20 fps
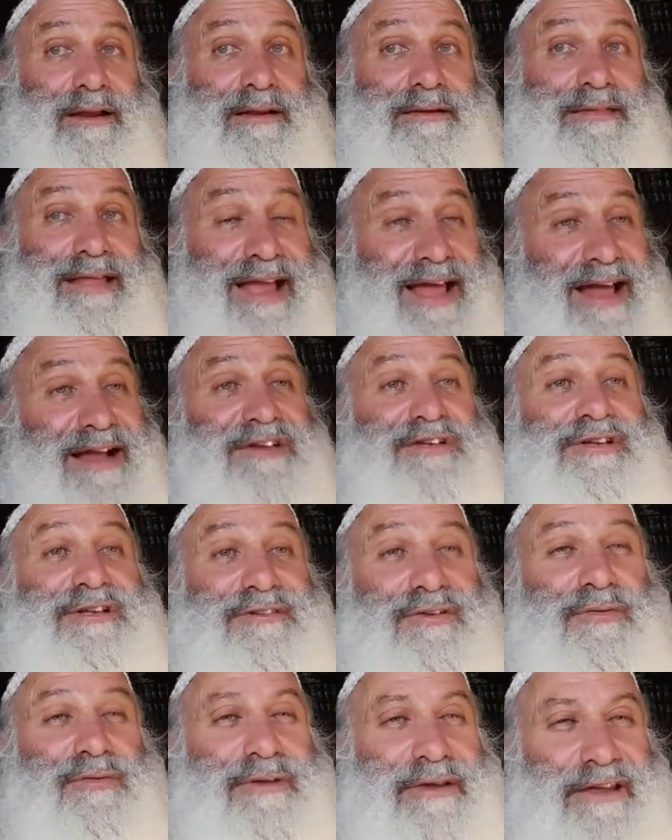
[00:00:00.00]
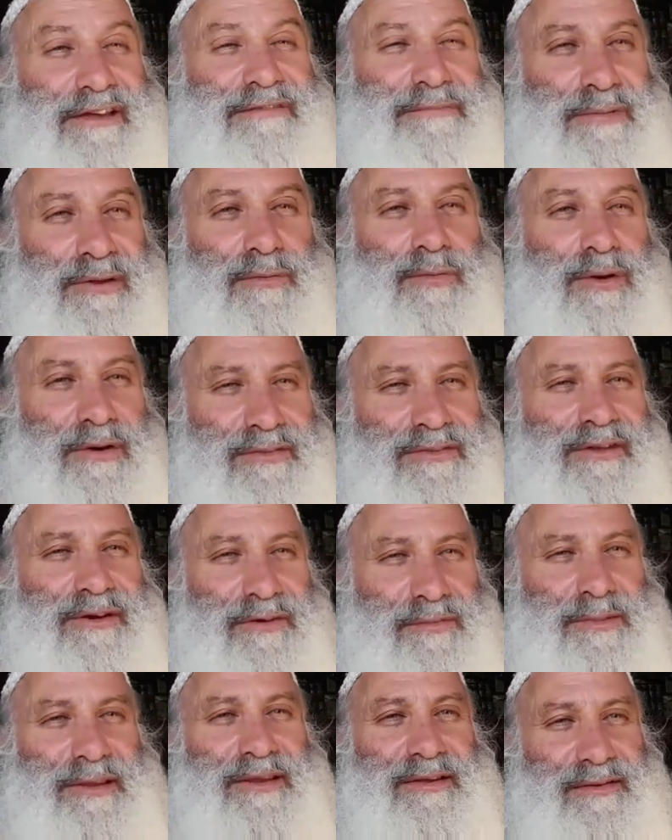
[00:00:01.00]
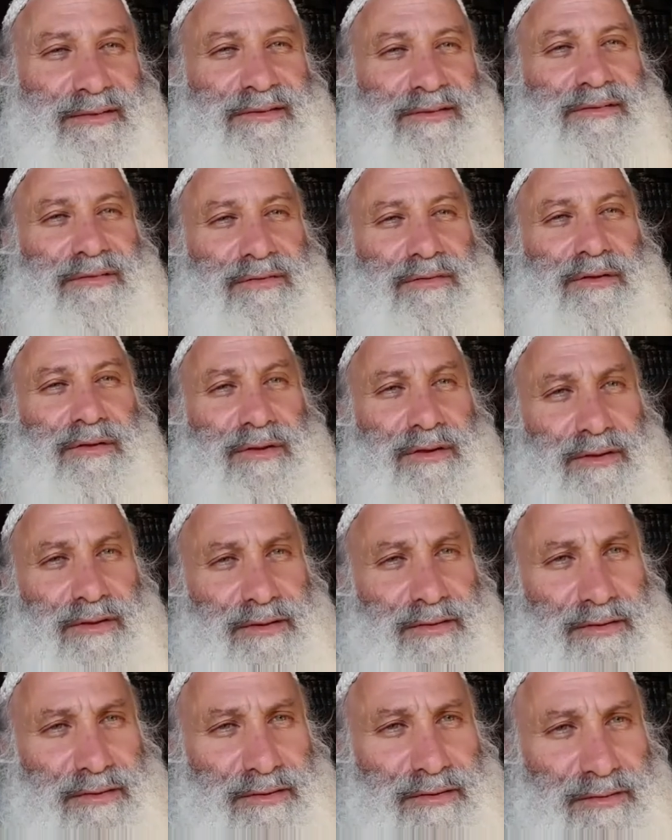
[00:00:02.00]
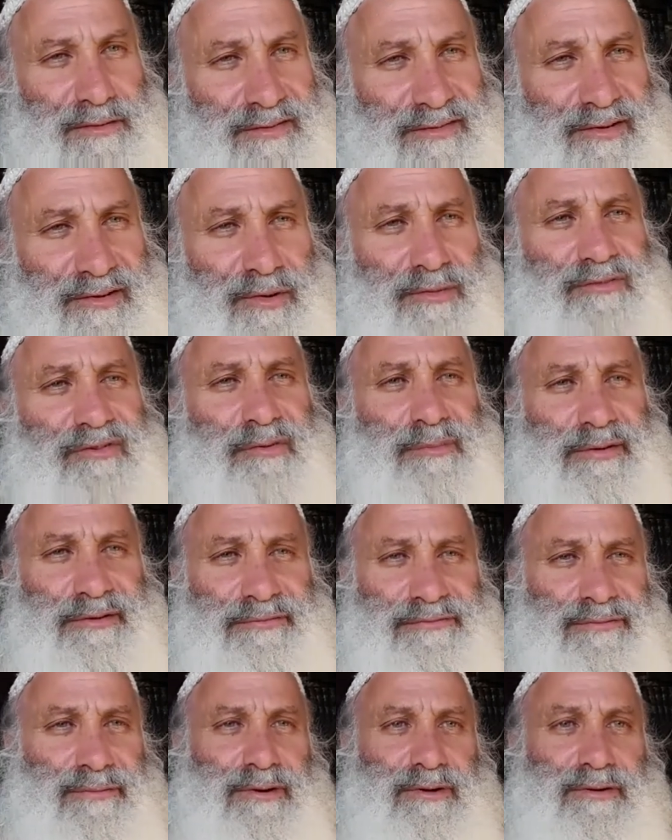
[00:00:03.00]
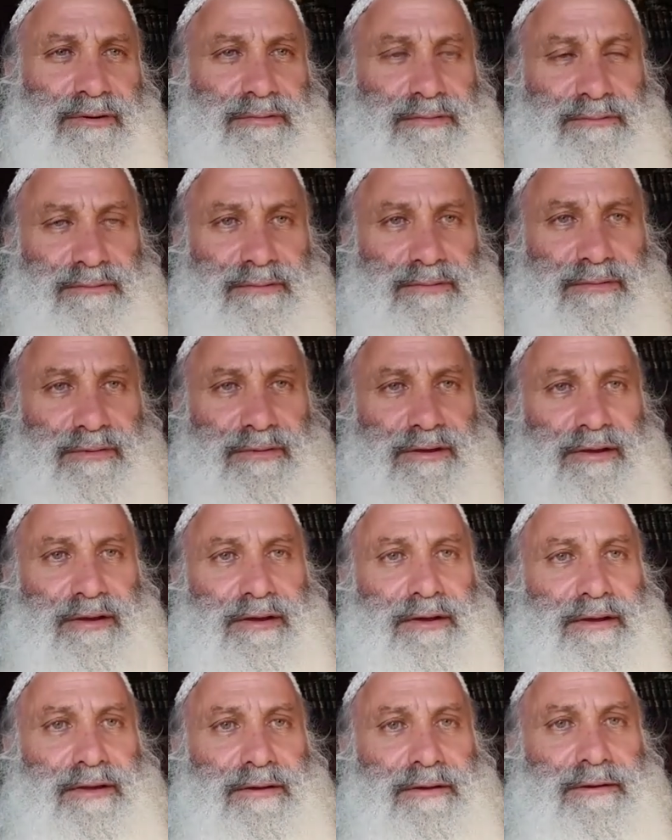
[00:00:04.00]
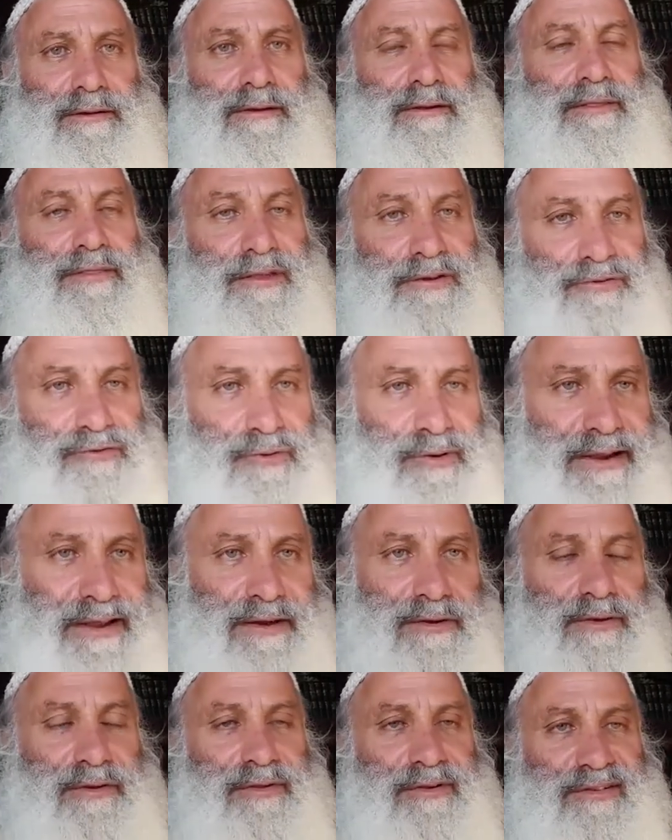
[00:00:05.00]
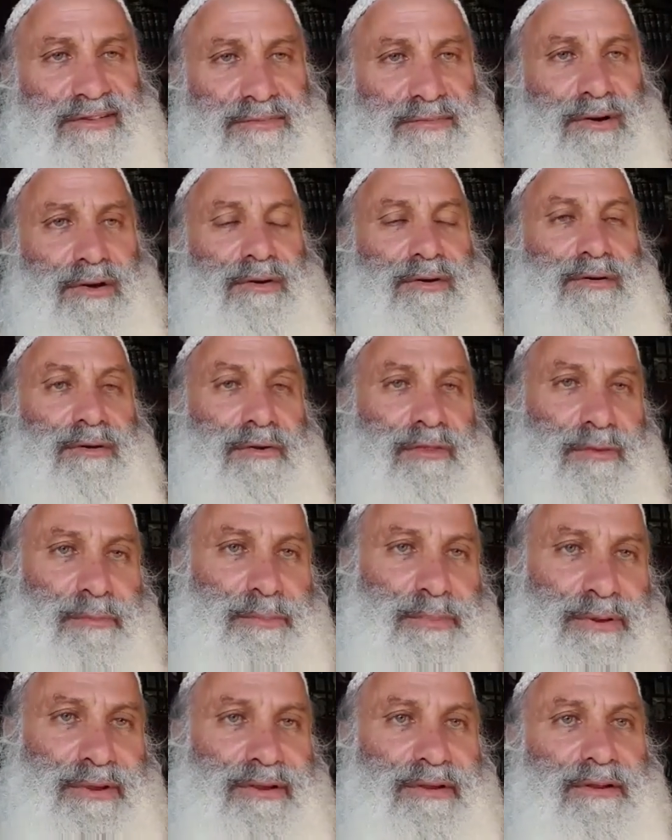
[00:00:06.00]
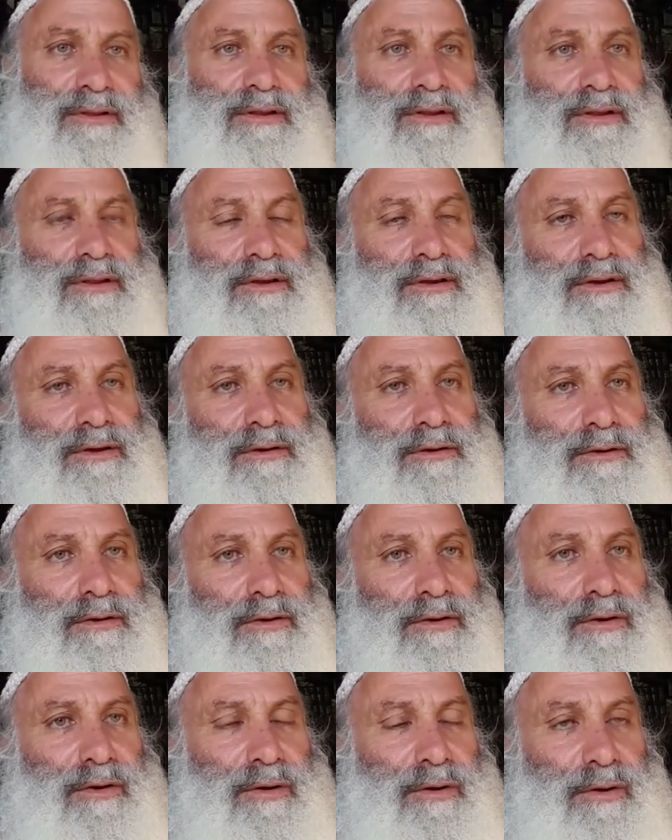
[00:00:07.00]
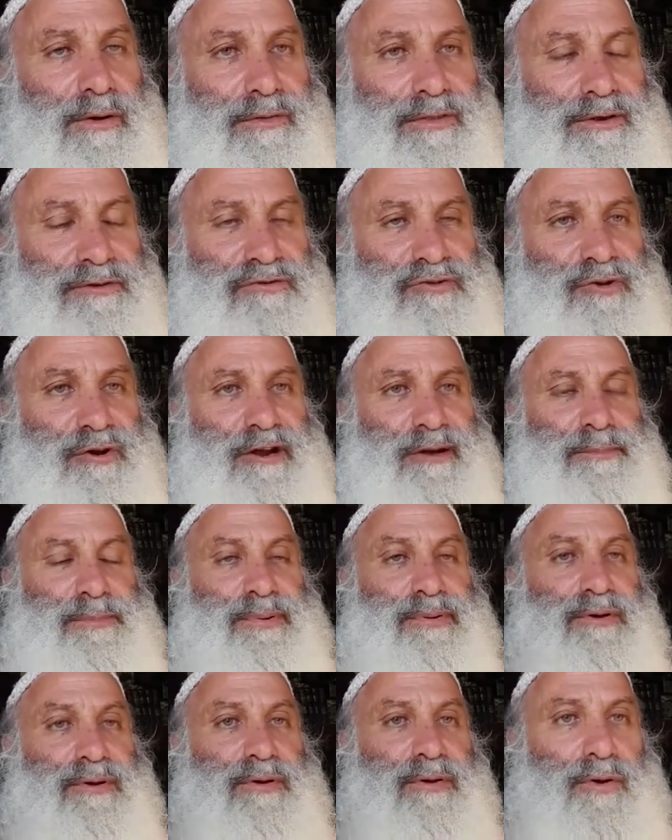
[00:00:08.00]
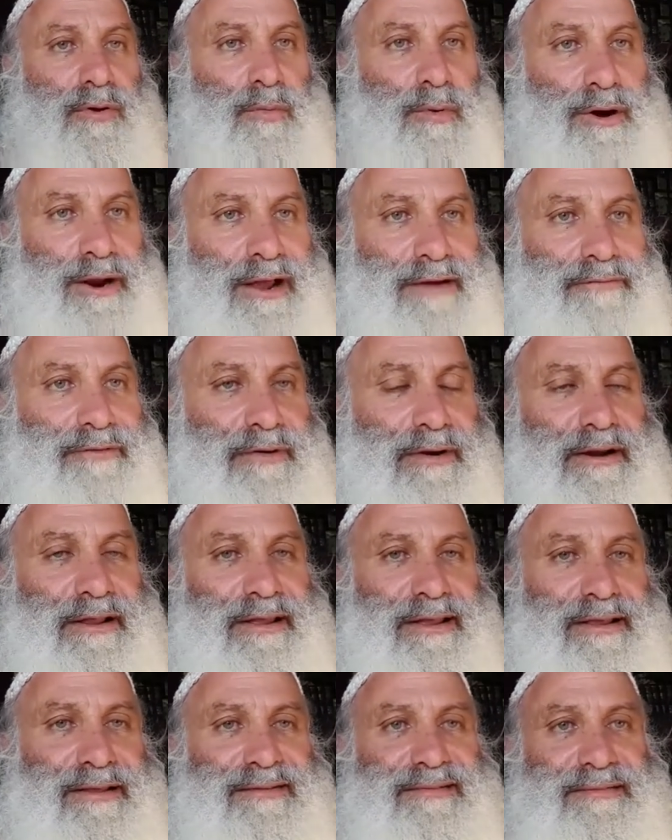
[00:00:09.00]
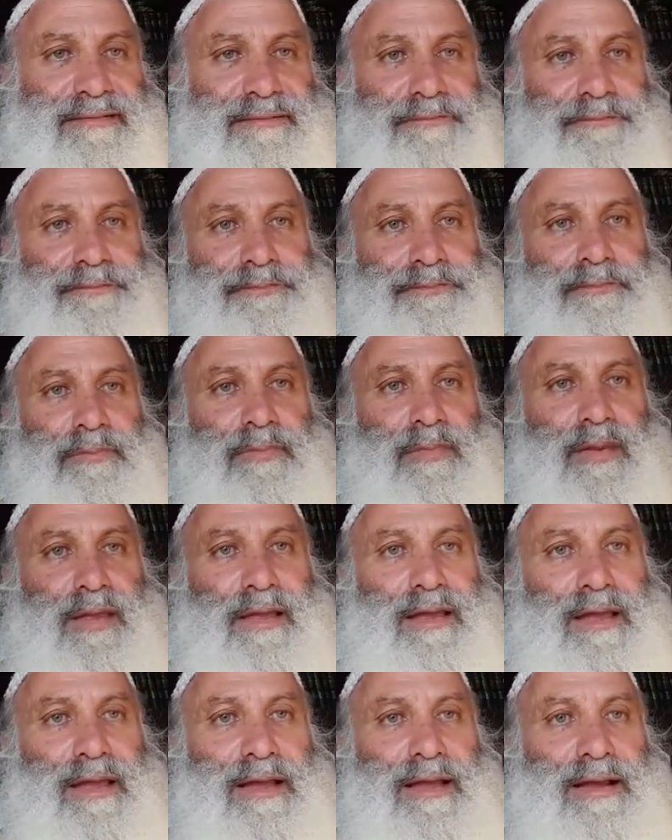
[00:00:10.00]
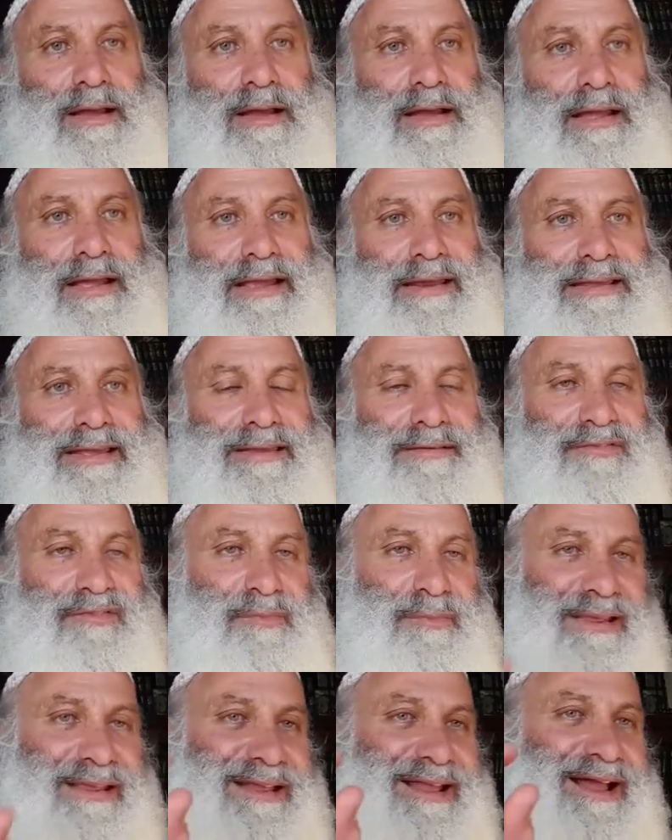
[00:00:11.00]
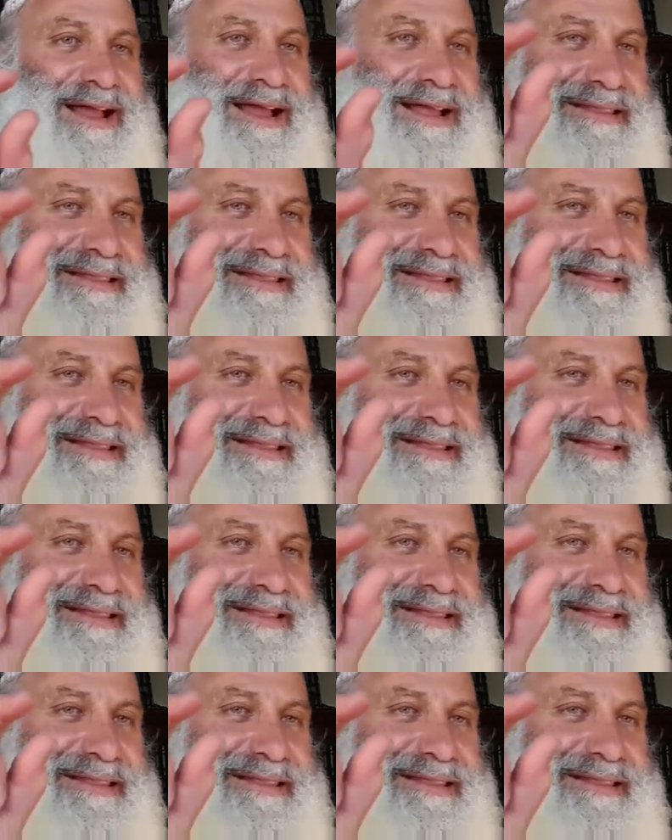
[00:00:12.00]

they actually don't give me what they're being sold to me for. The drink or the smoke or the pill or the trip or whatever it is, it gives me a